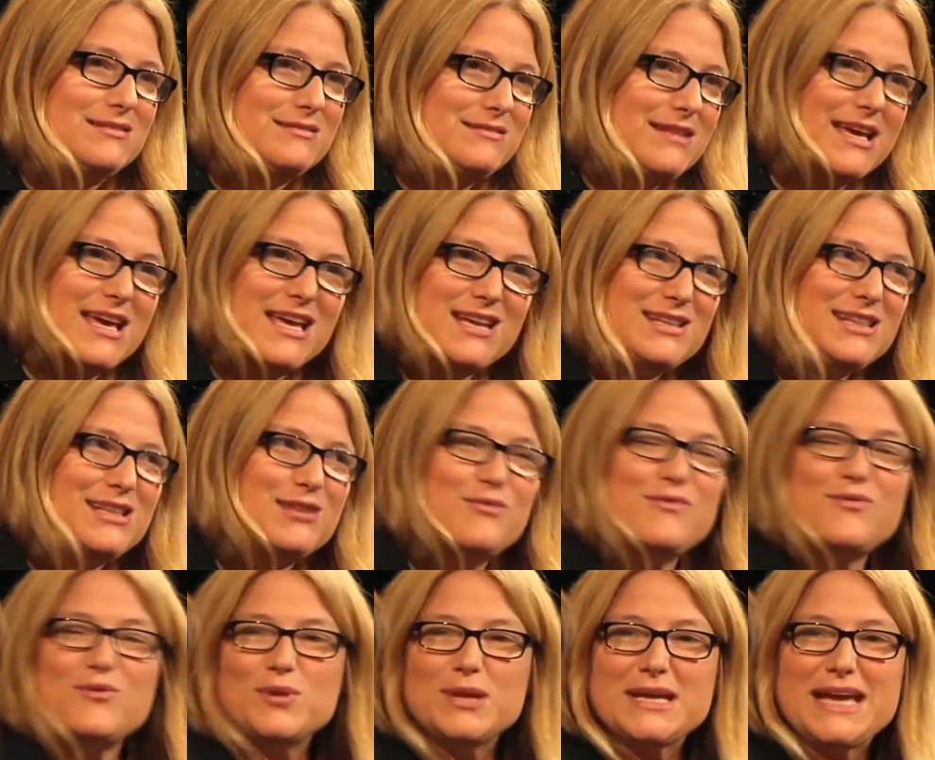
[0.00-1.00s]
They had a little
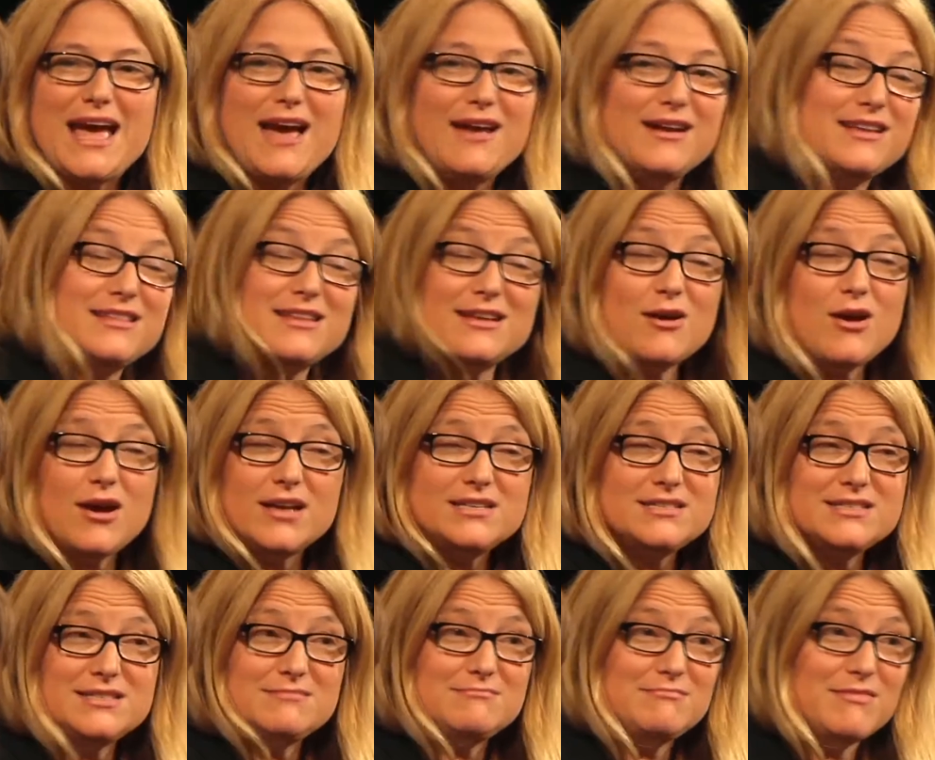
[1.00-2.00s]
falling out. And then
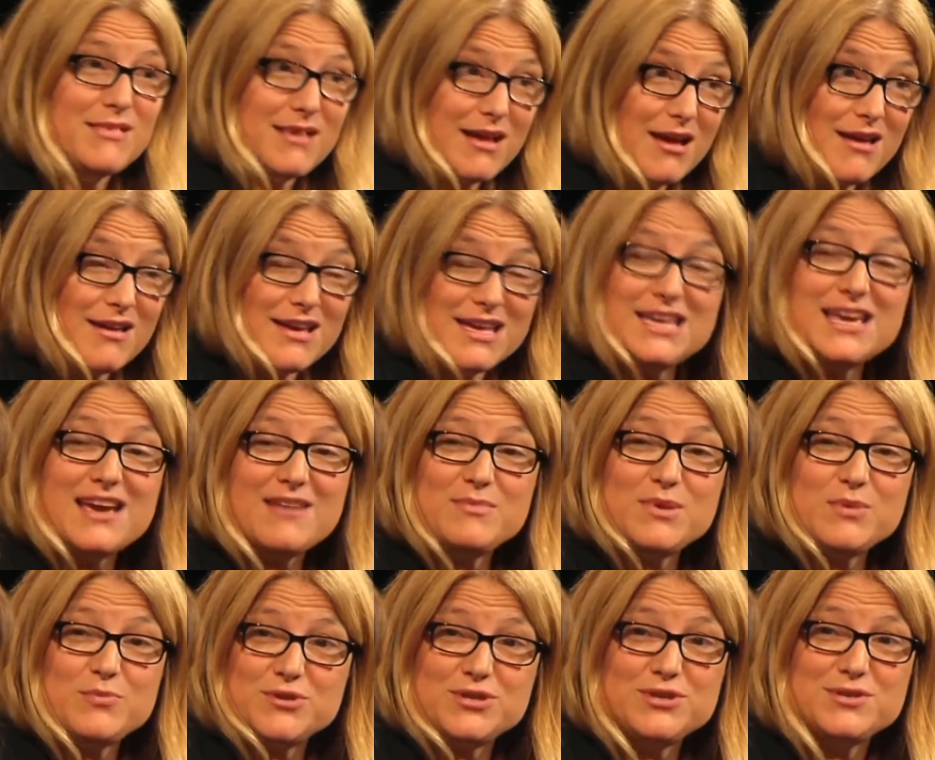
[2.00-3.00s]
he gave me
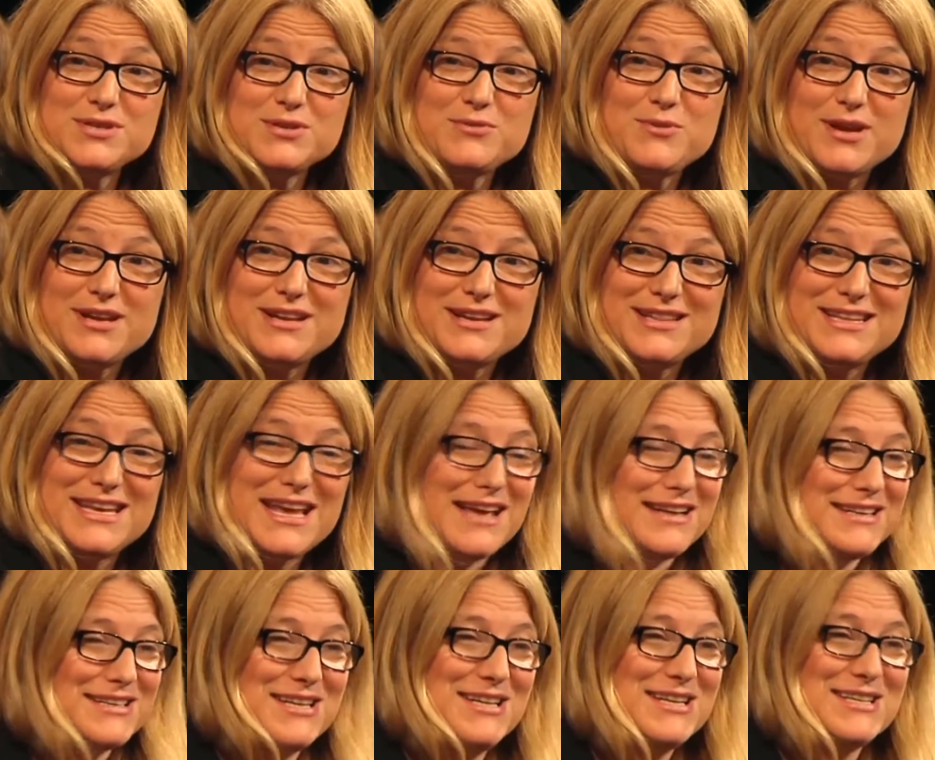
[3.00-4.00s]
a producer credit at the
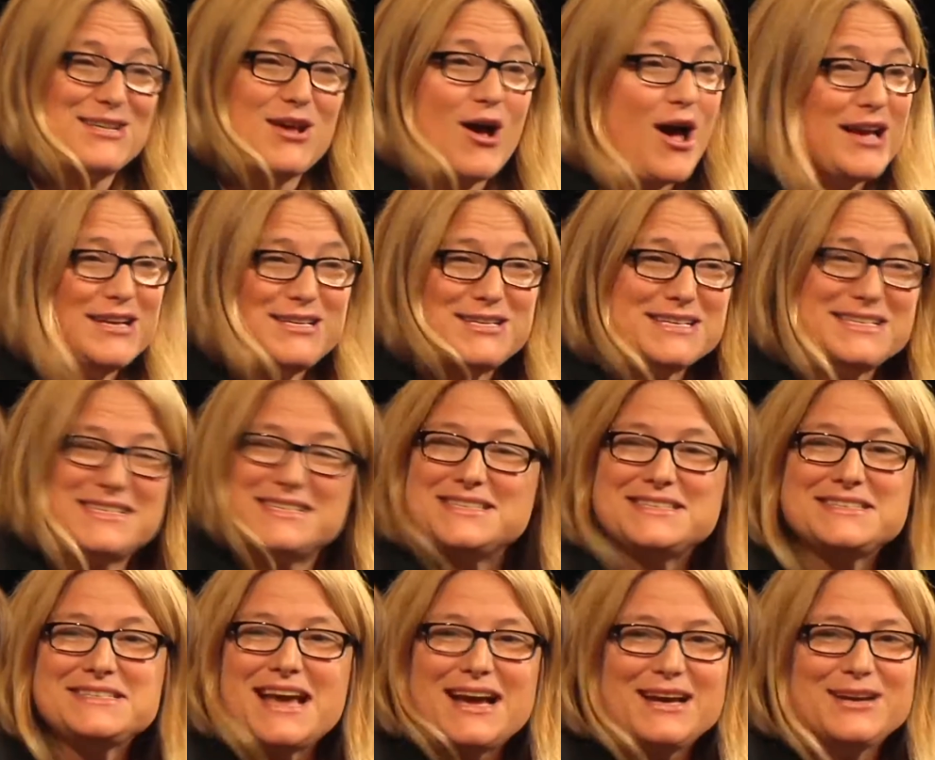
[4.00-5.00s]
end. So I
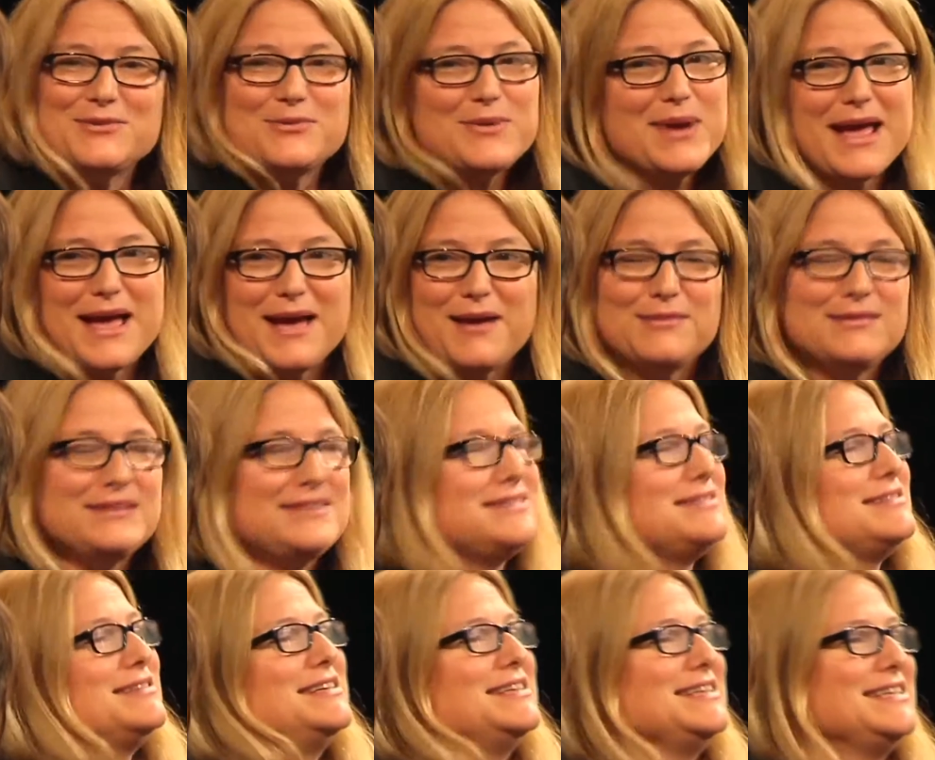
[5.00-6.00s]
just stuck around
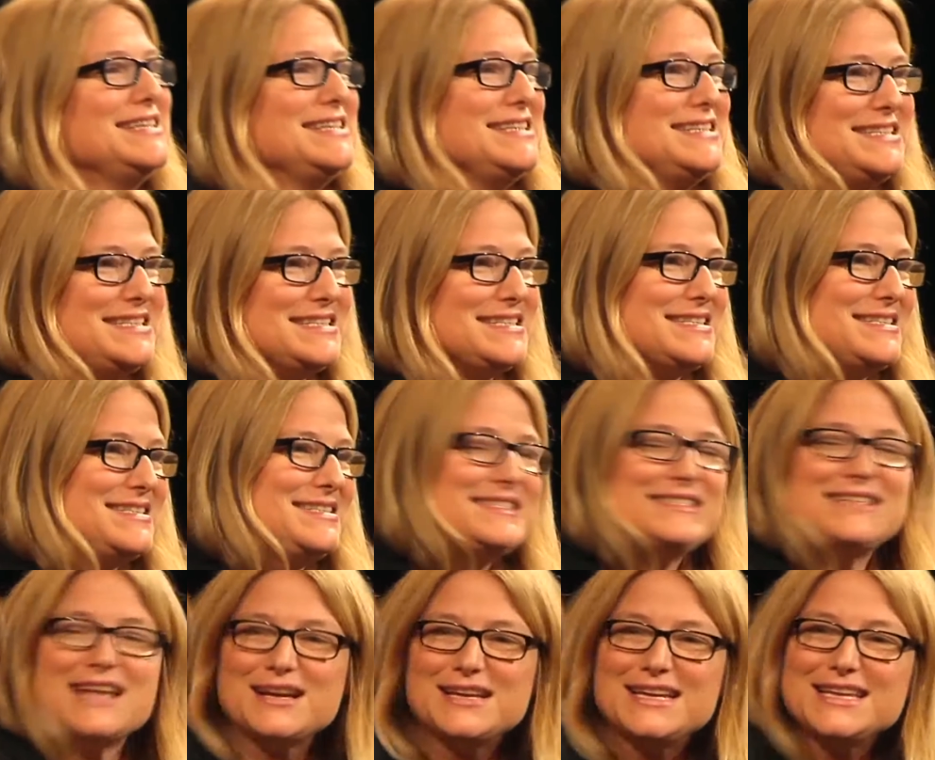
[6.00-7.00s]
and just
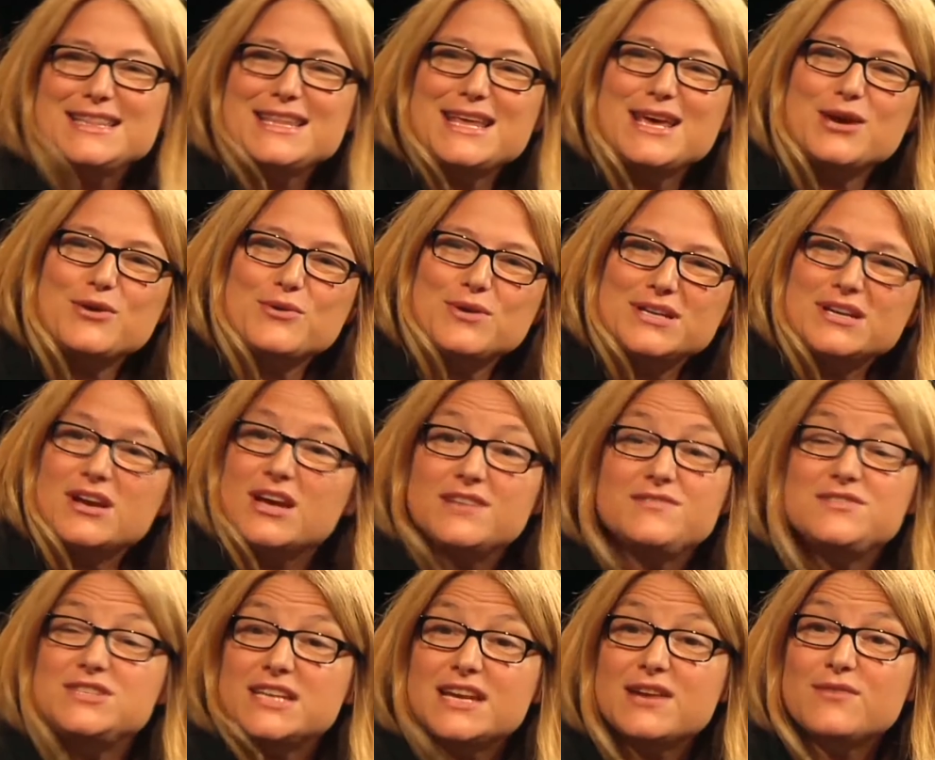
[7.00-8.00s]
stuck in there and kind
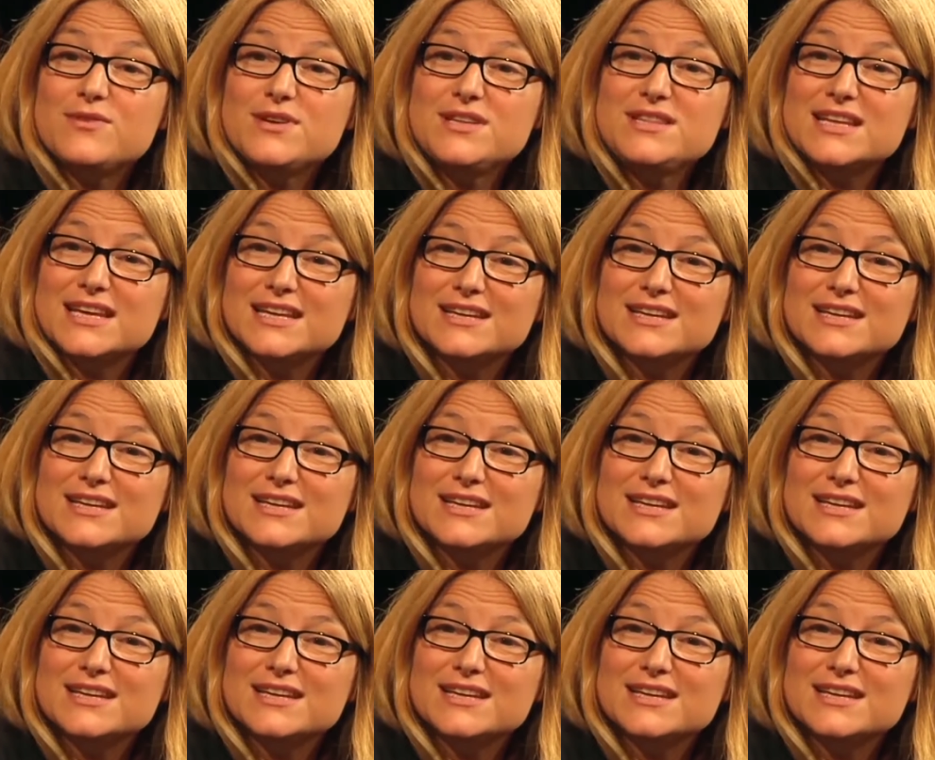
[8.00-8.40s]
of did everything.